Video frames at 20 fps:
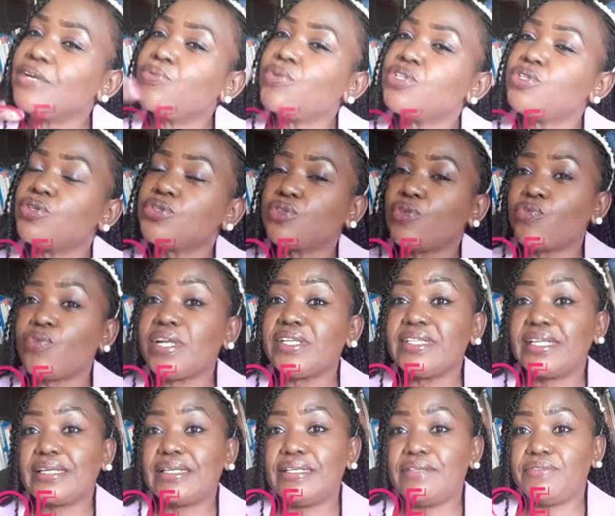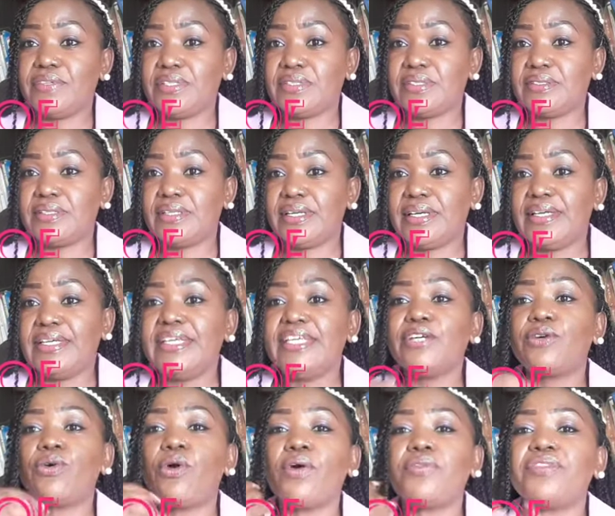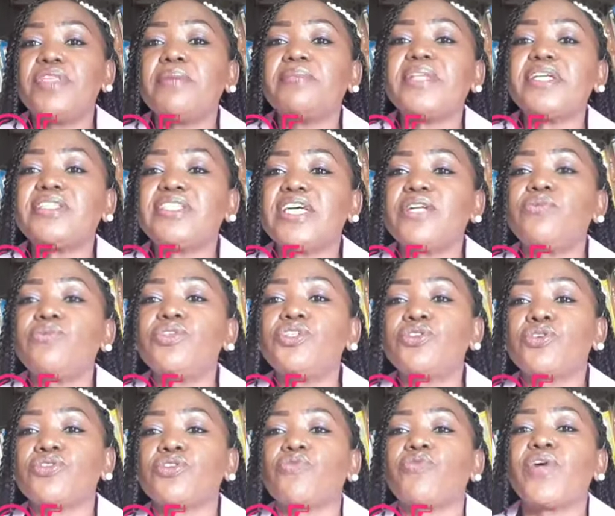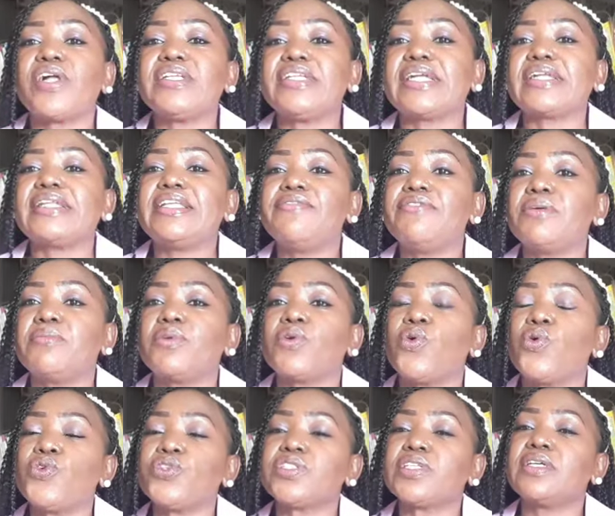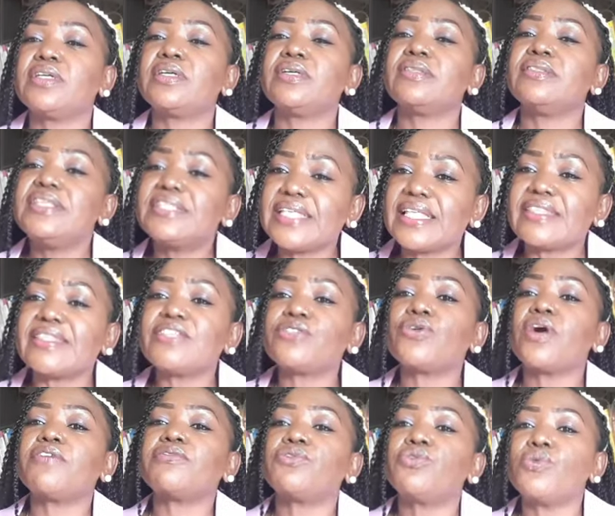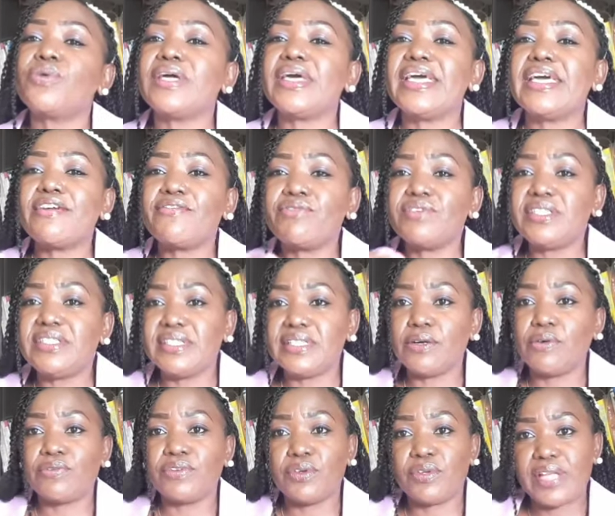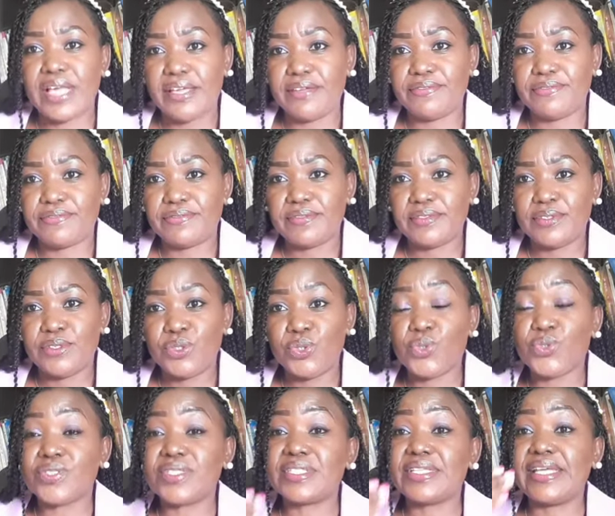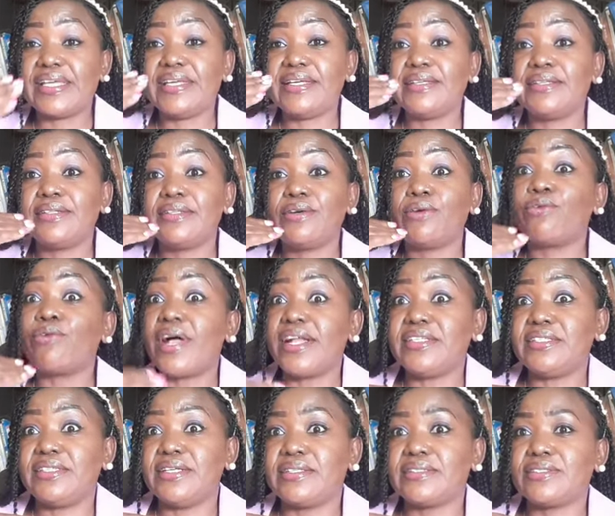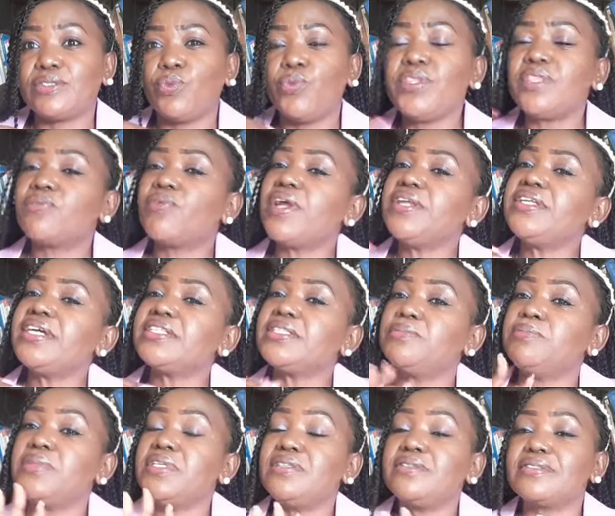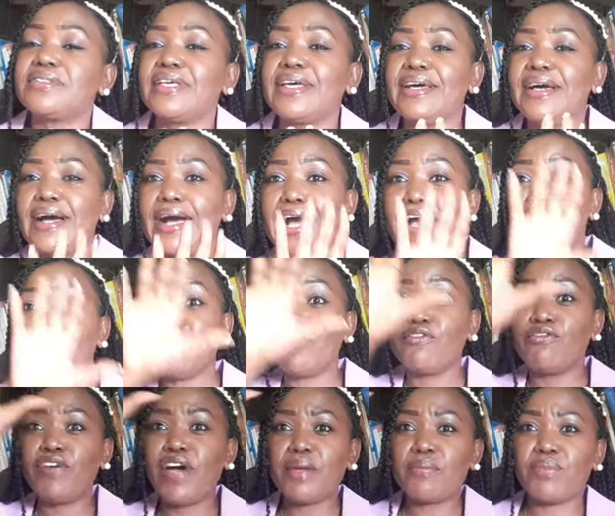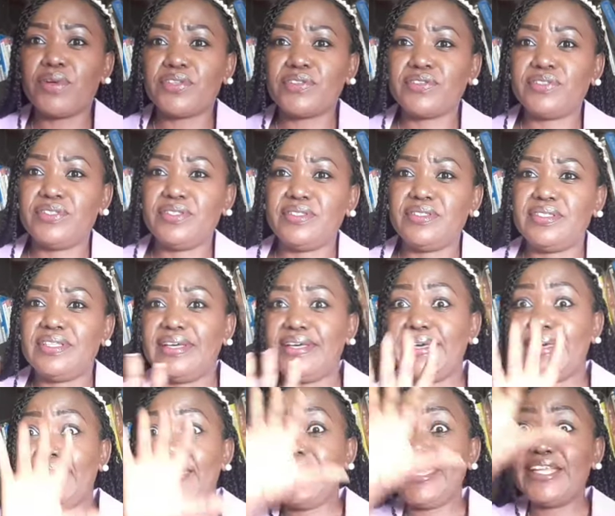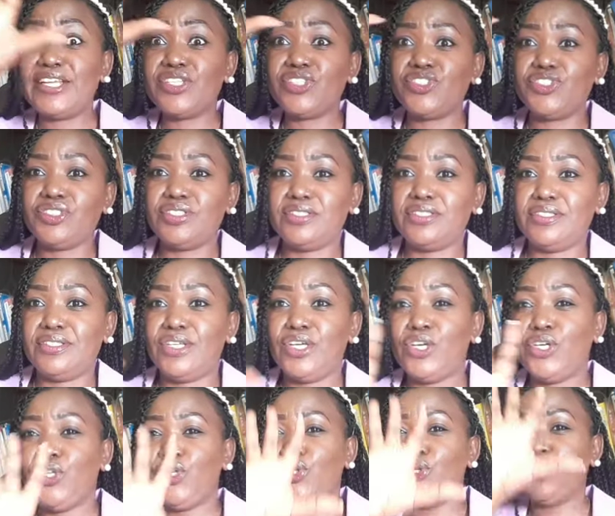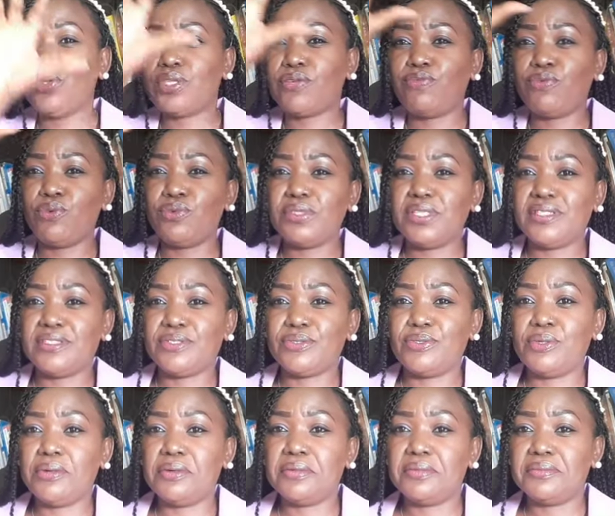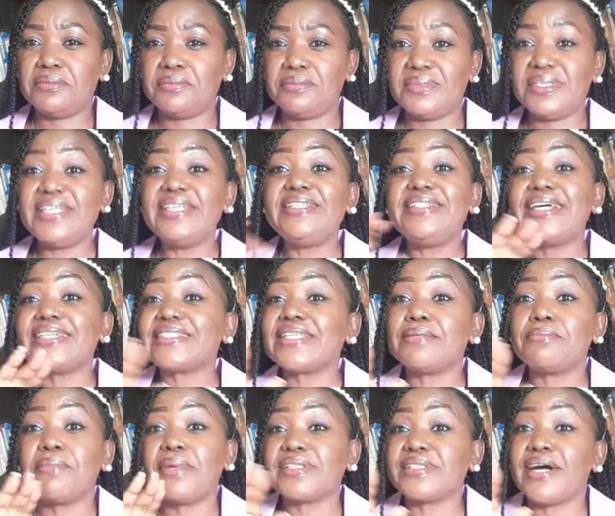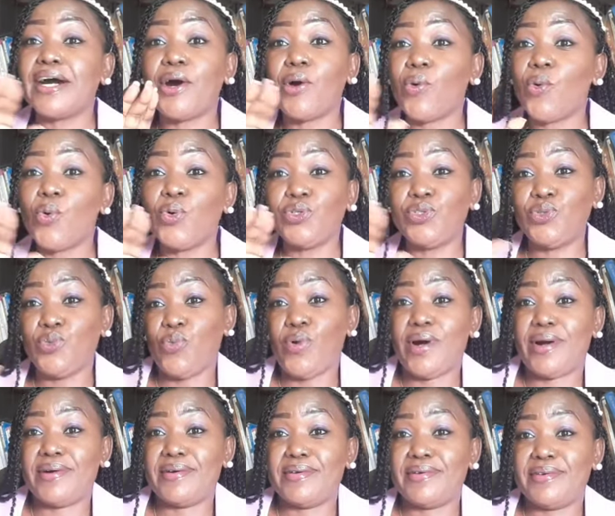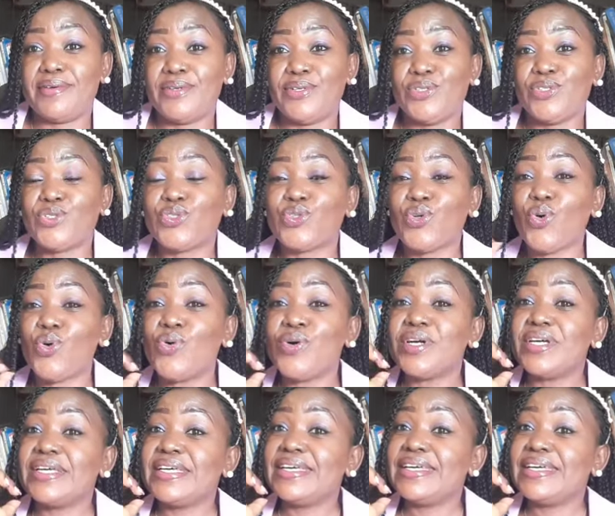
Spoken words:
rituals of radiant living. He called them the 10 rituals of radiant living because these are things you have to do every day of your life to stay radiant. With radiant, it means having vibrancy, energy, youthfulness, you know? It doesn't matter how old you are. So